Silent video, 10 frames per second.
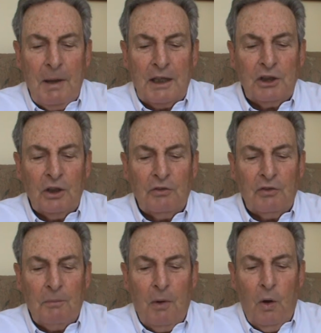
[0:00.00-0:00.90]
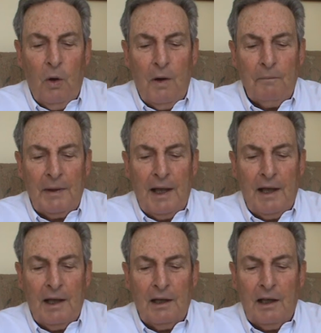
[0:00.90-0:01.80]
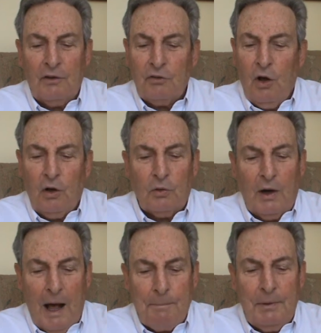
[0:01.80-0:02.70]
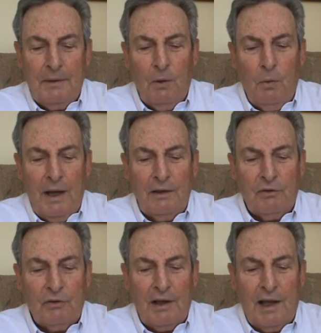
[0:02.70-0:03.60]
Paschal Samoa has gone up in the weights,